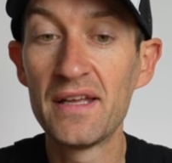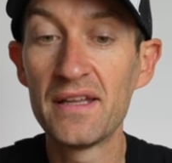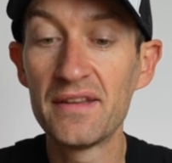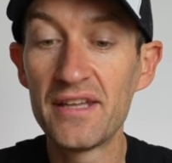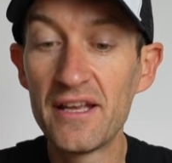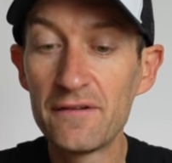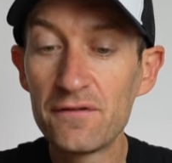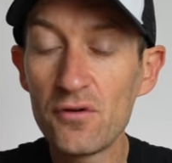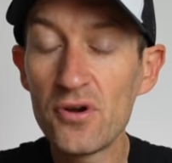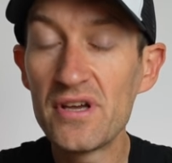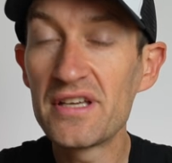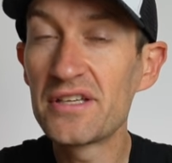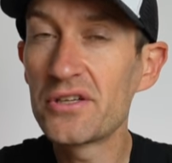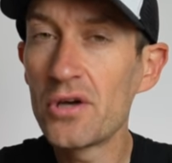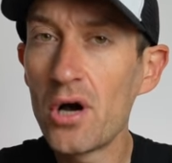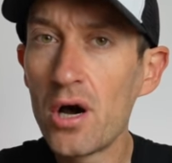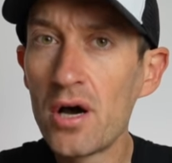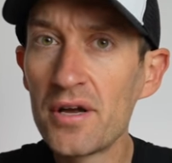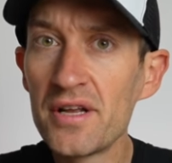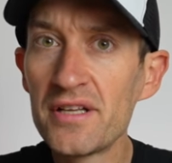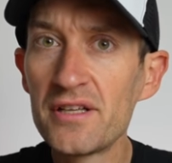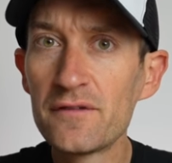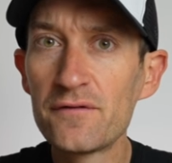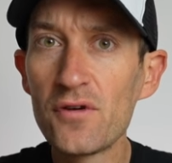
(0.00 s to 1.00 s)
They're very
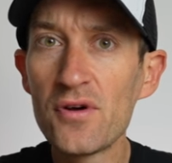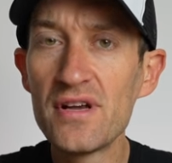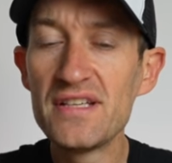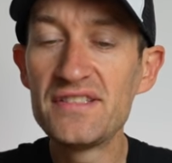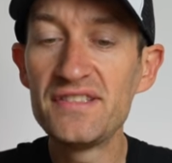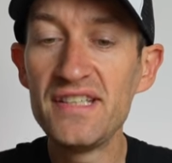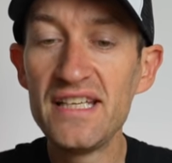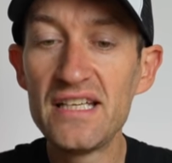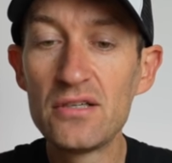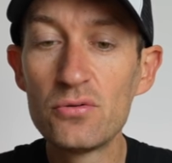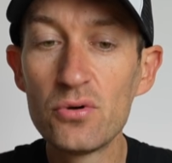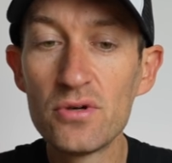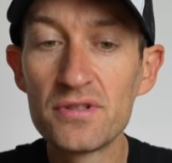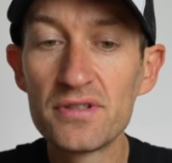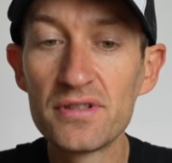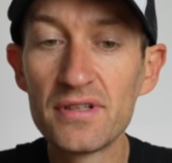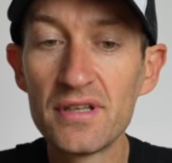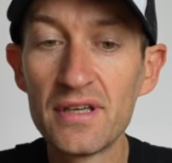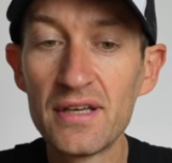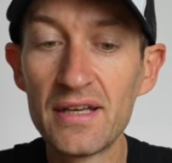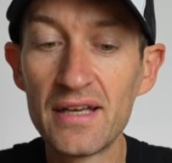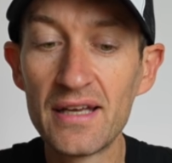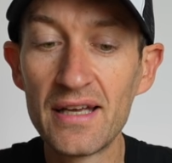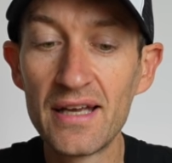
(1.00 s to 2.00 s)
guarded, they're very secret.
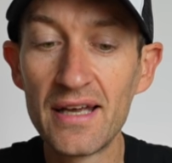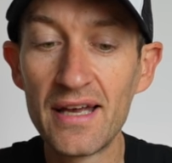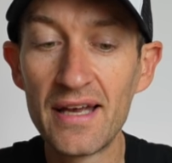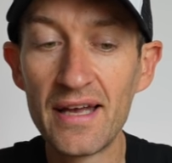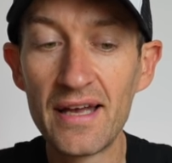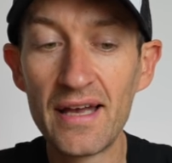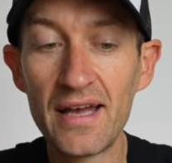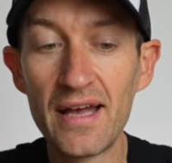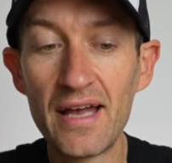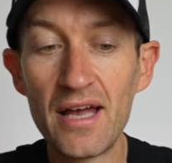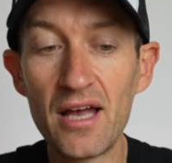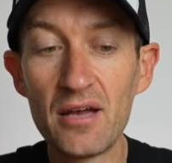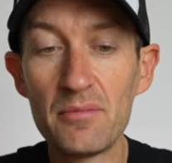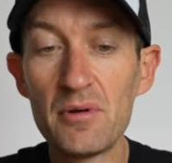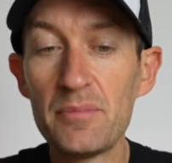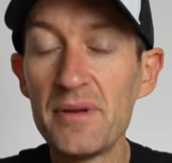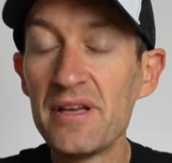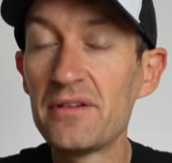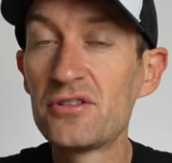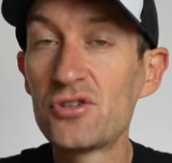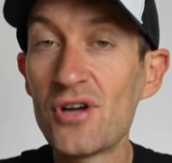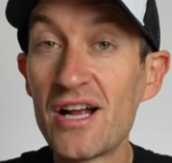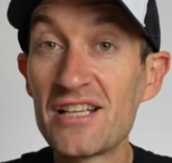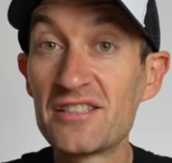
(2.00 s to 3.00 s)
Um, a
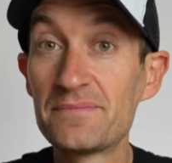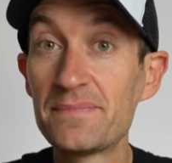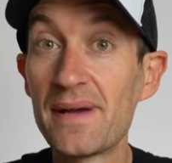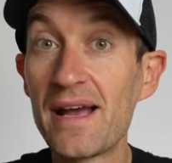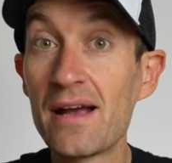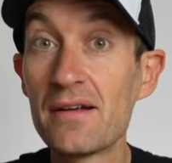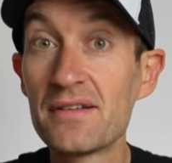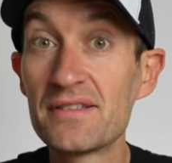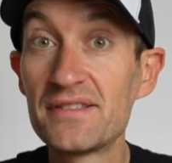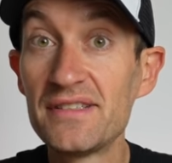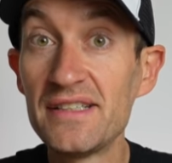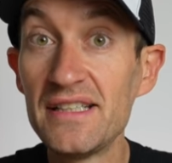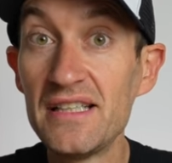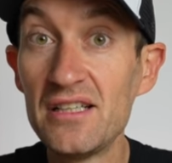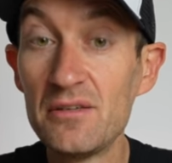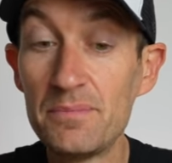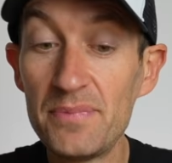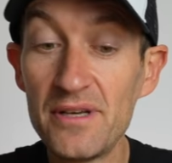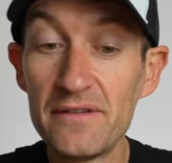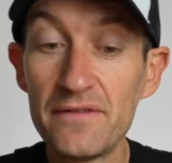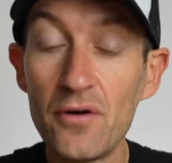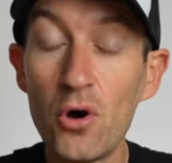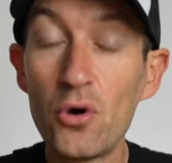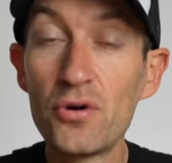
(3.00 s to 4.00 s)
bit of transparency, a
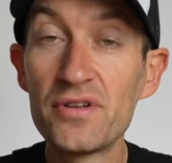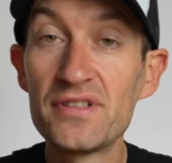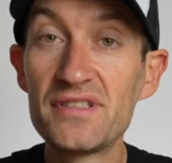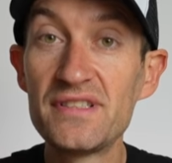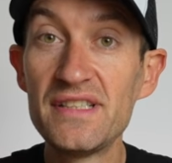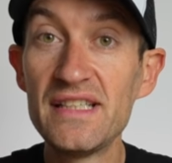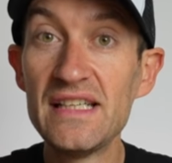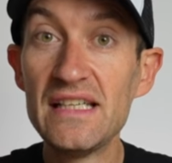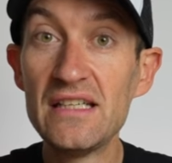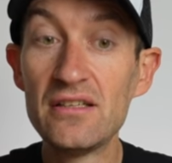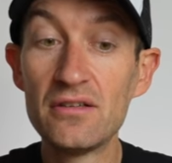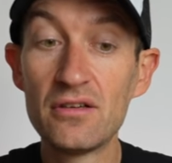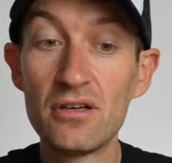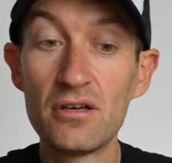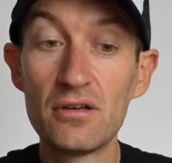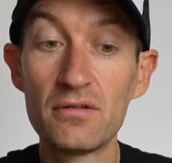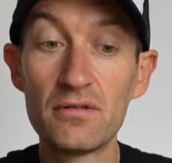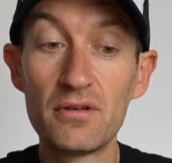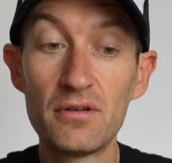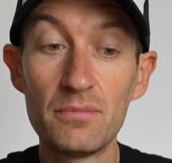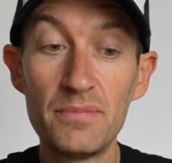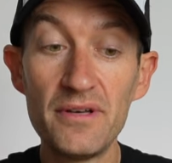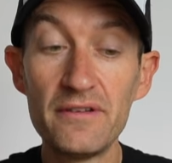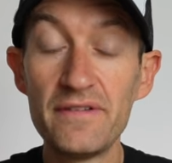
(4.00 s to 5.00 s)
bit of honesty,
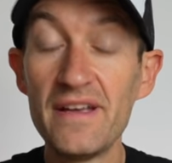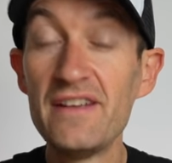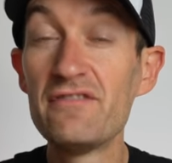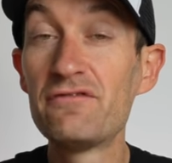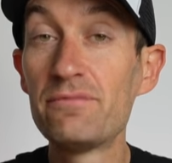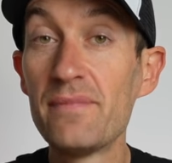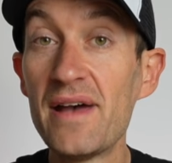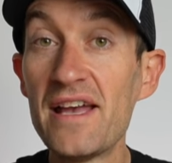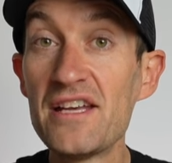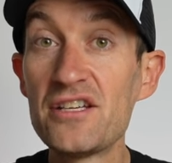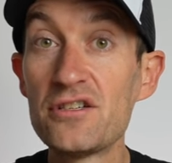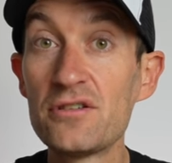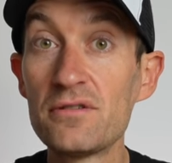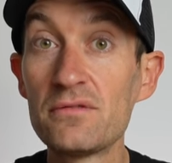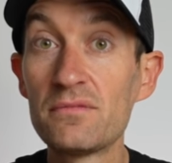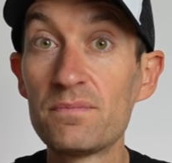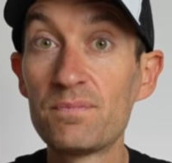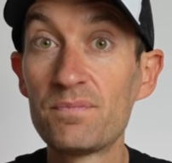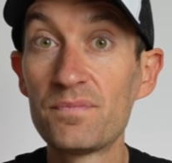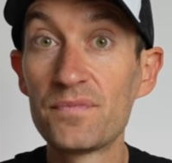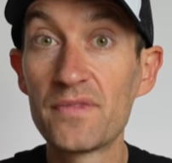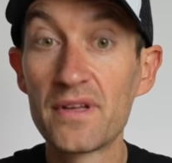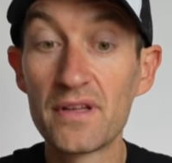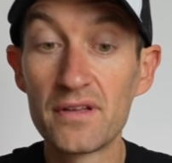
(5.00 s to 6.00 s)
a bit of
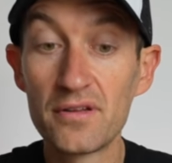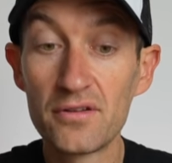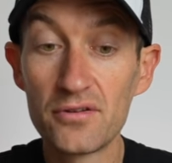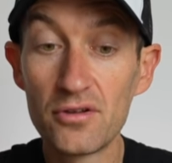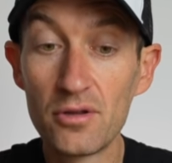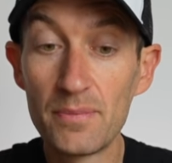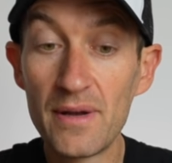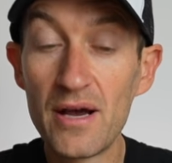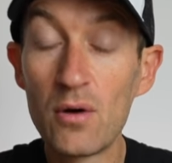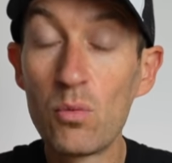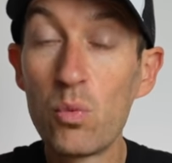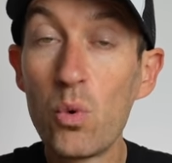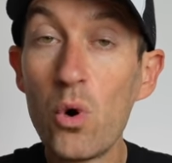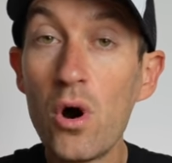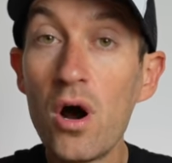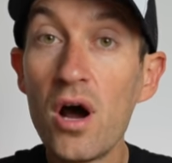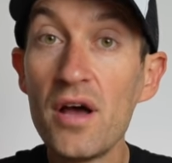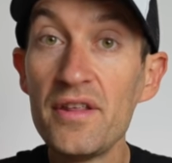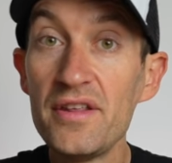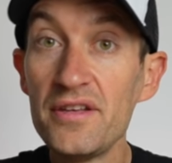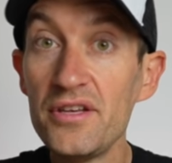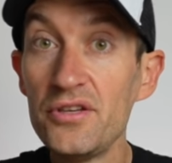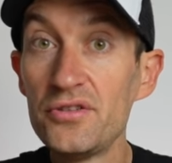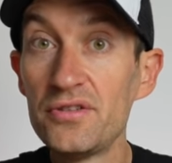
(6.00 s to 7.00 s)
information about
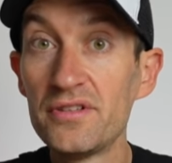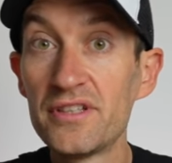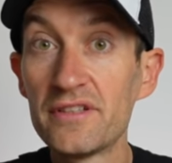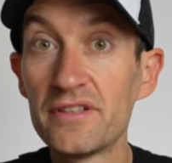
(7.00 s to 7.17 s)
why they're using